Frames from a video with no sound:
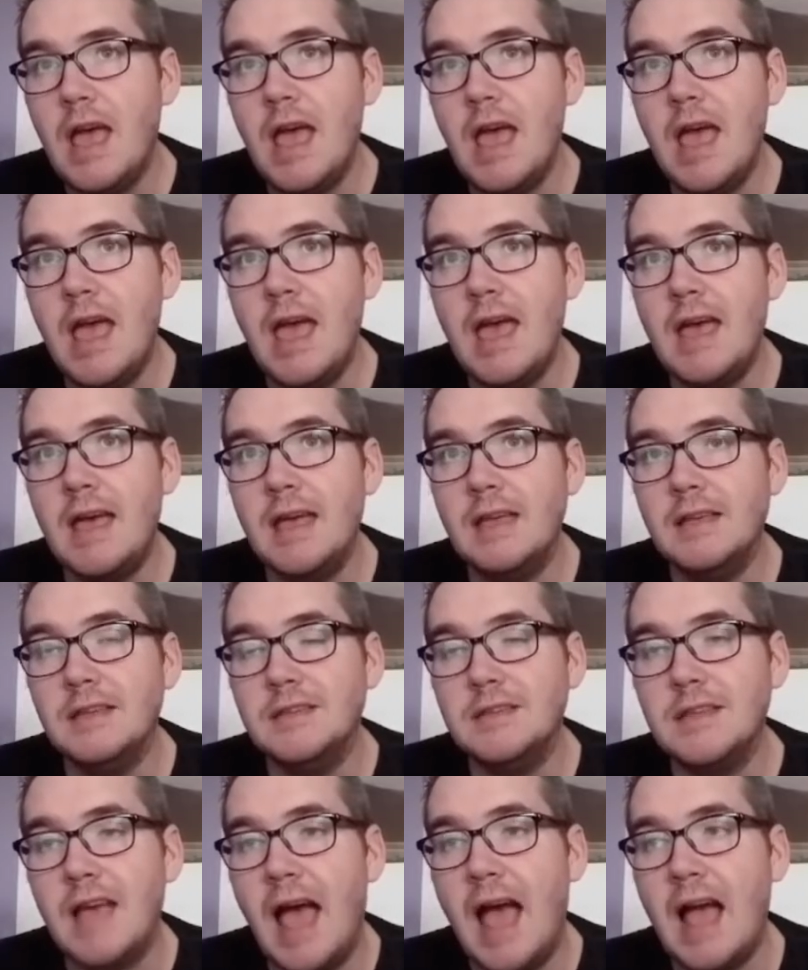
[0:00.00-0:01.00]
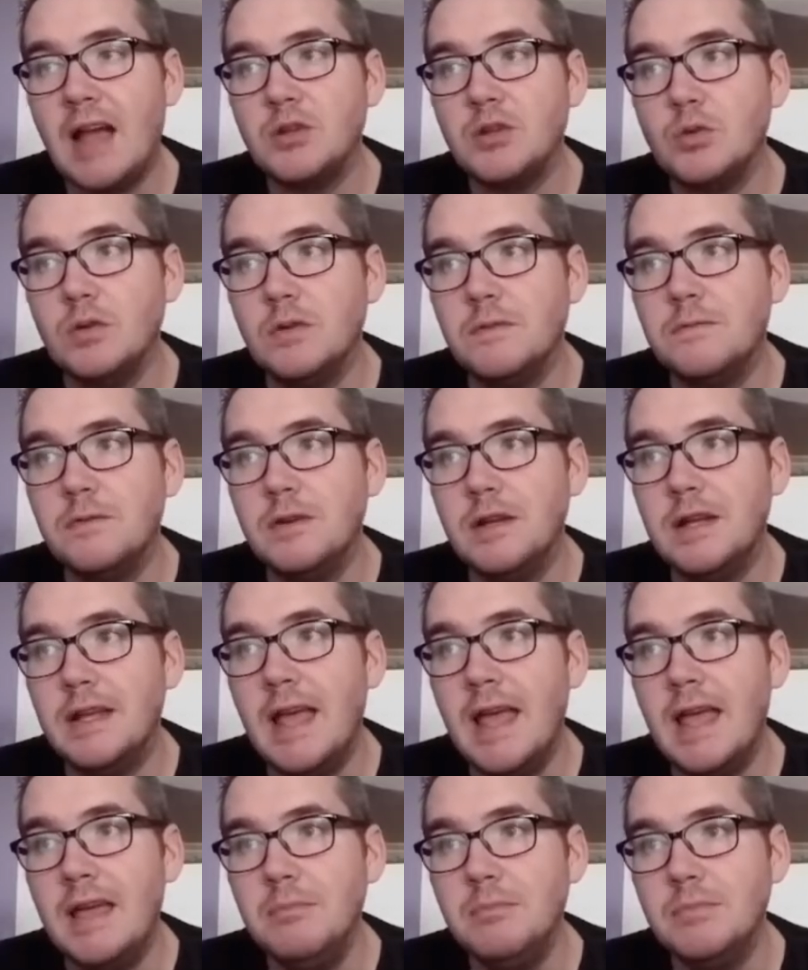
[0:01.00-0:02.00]
as actual free
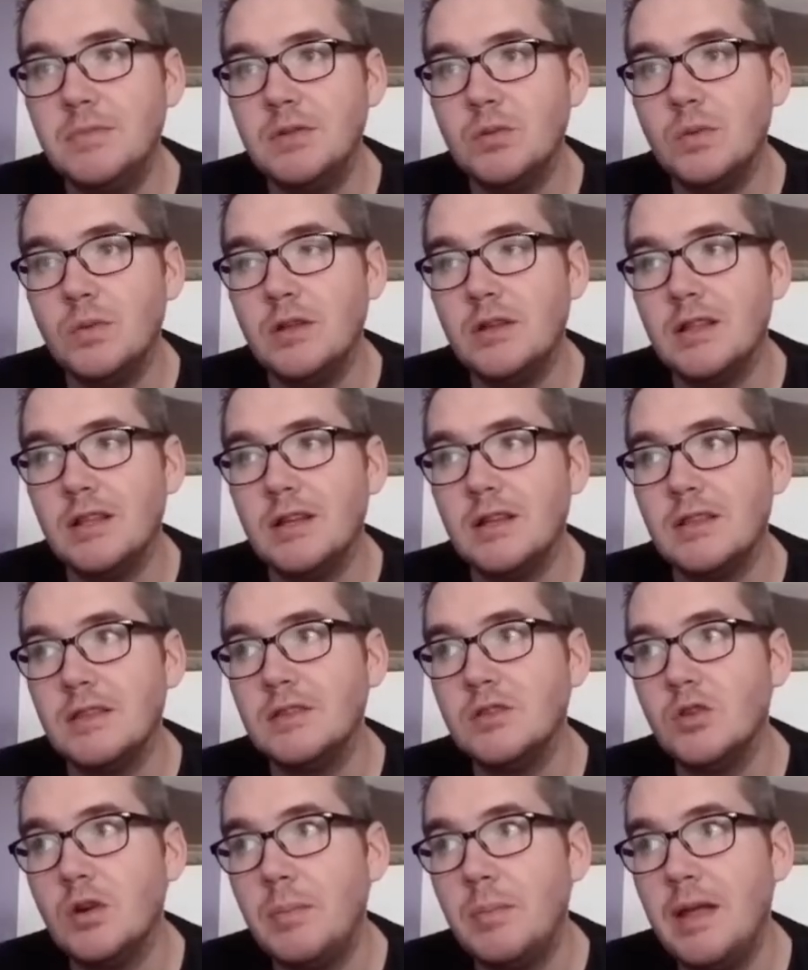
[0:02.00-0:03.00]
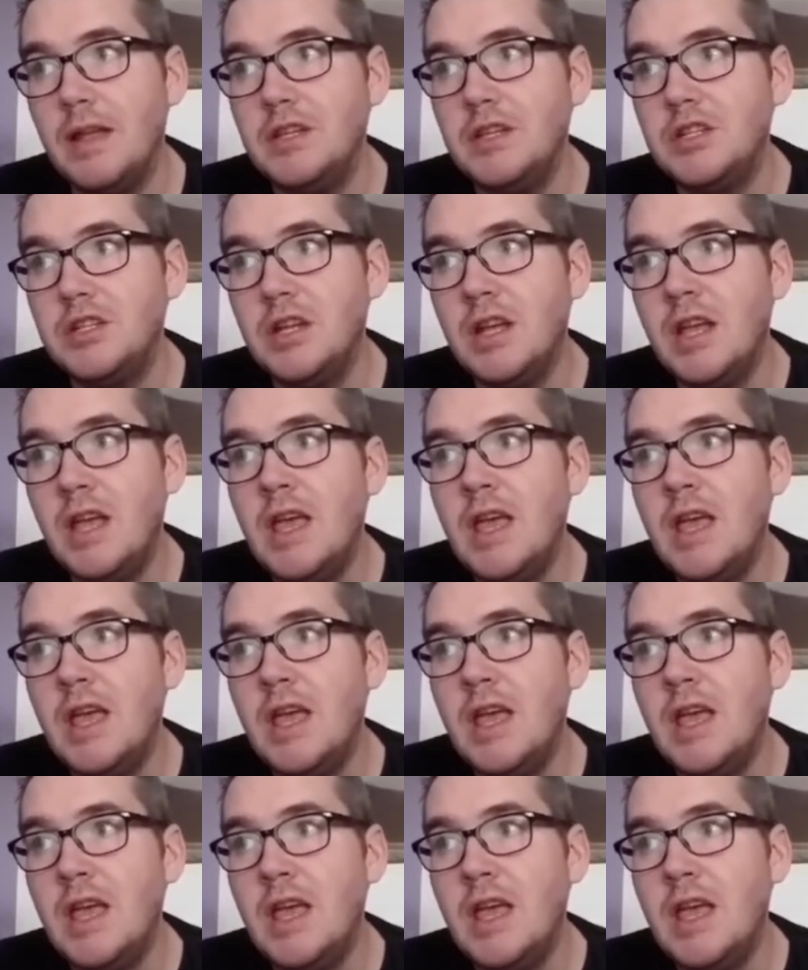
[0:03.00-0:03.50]
games when you click on the store page.